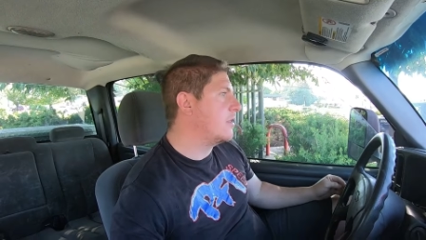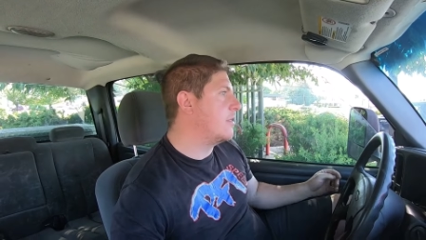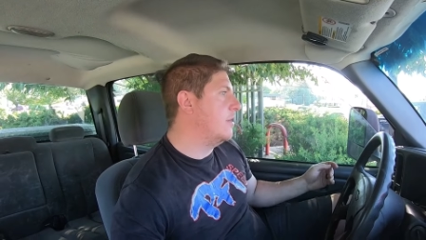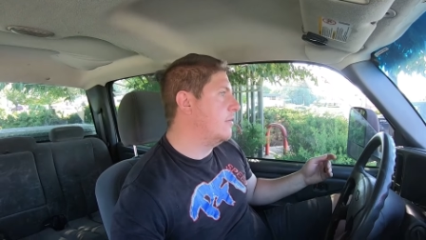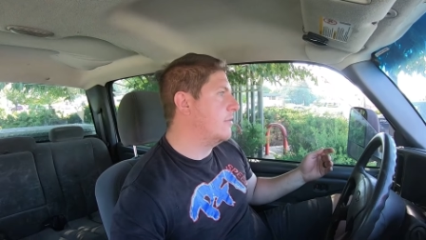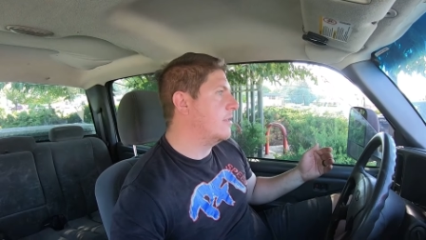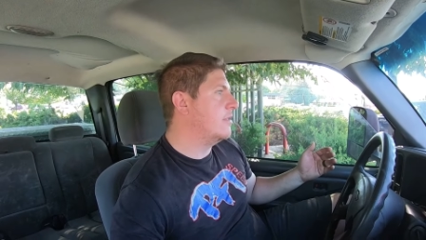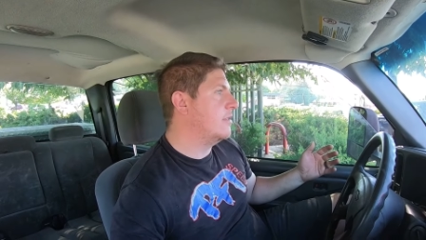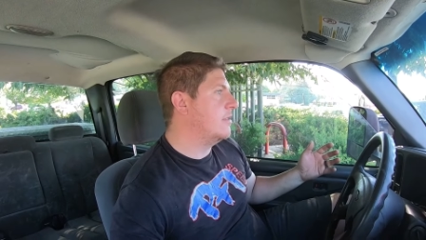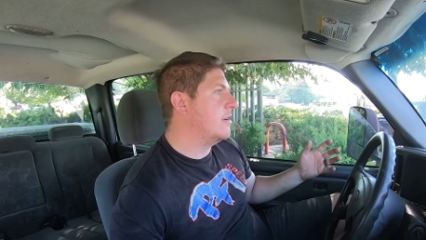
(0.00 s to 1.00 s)
So
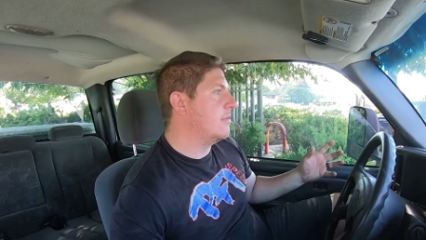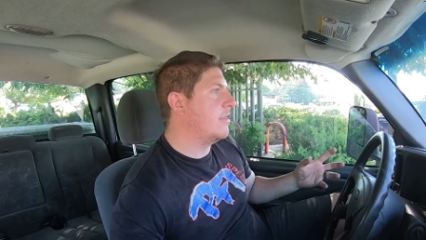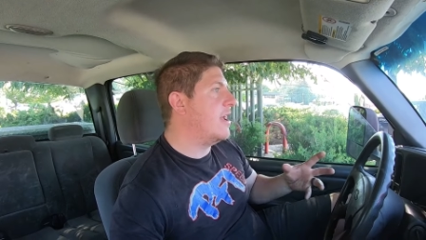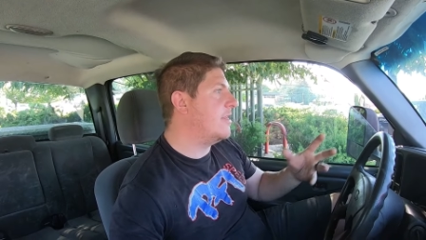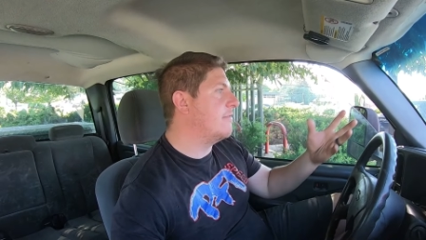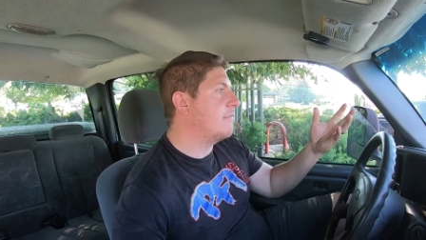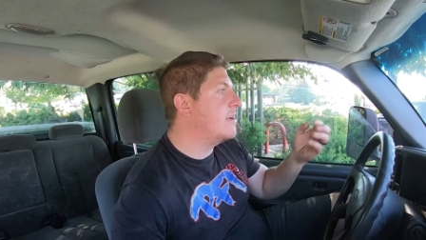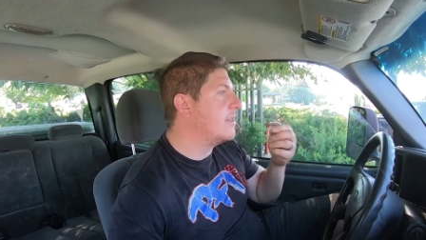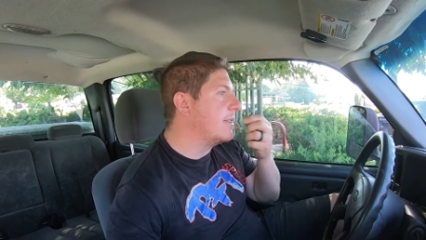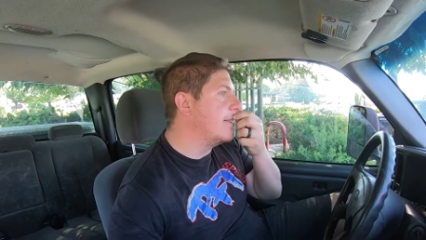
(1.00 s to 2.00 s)
there's lots of
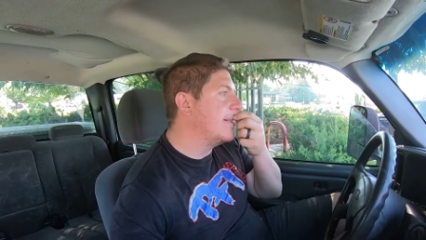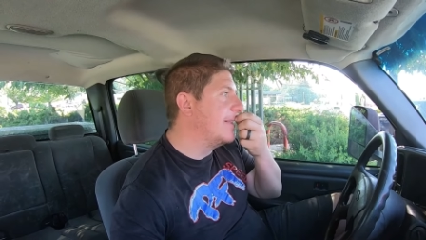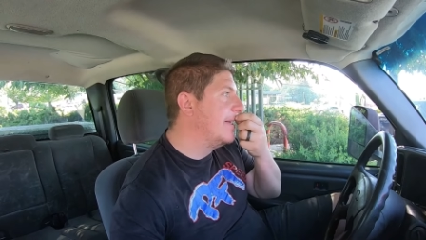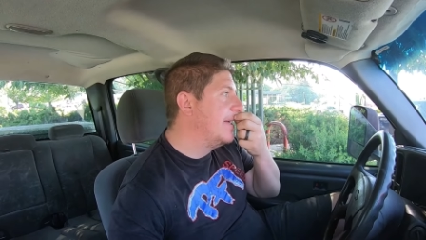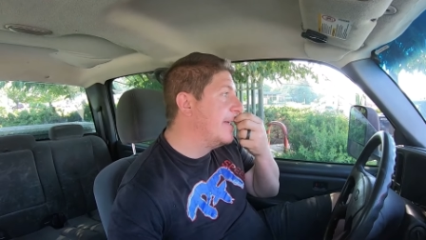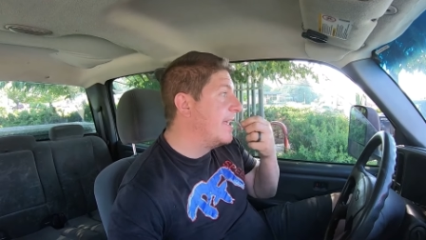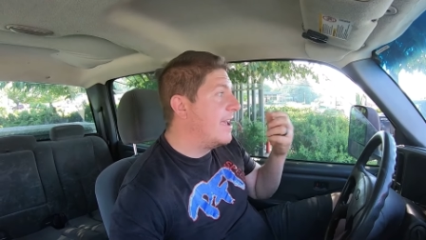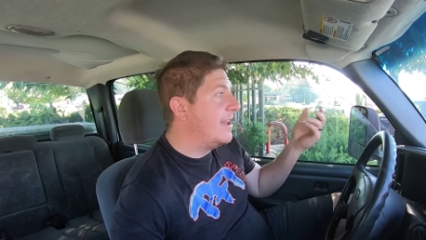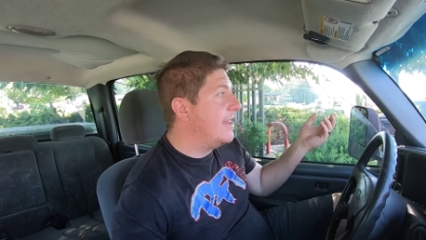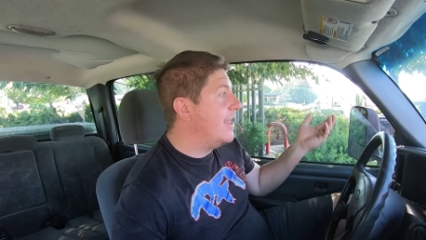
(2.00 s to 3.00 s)
reasons
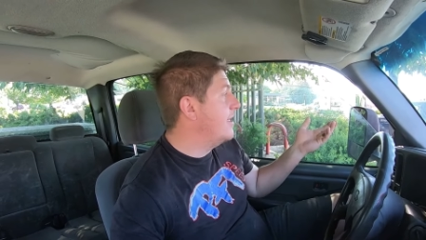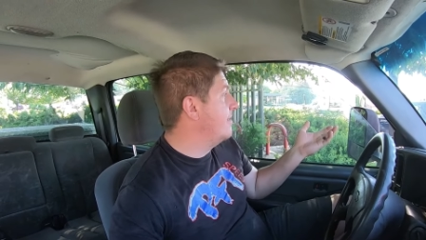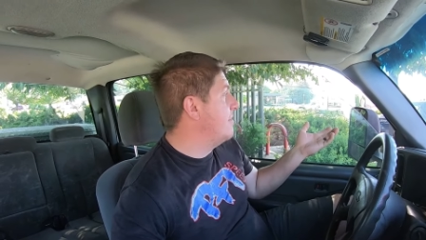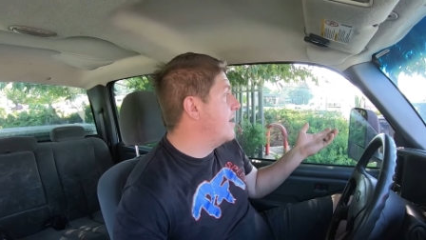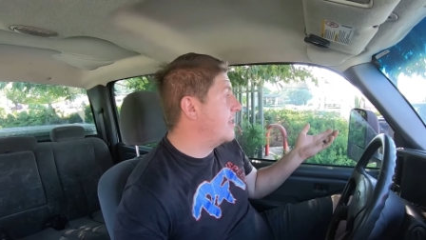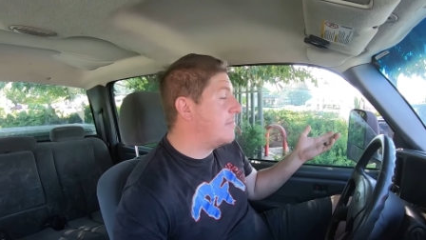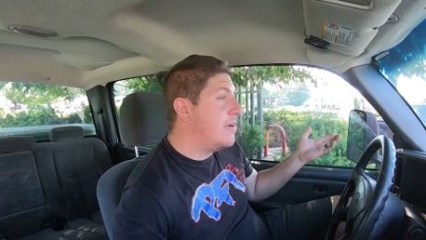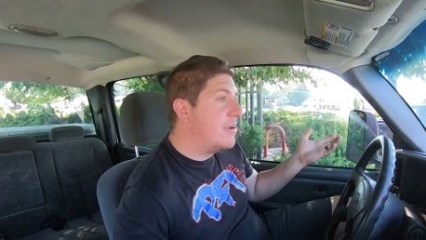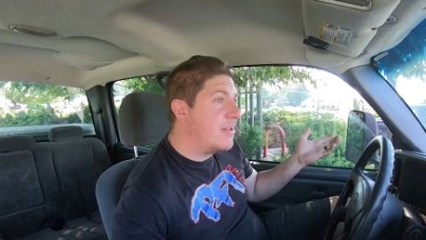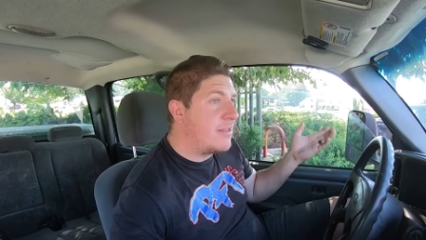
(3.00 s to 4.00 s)
uh, and in my
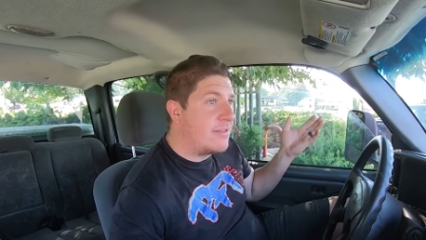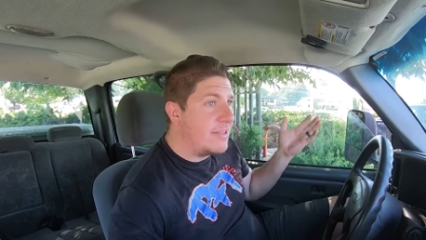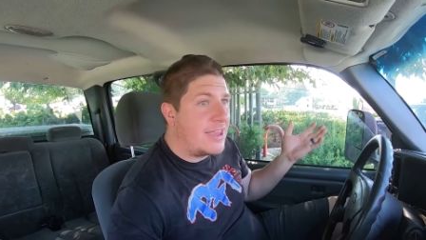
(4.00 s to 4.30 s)
experience,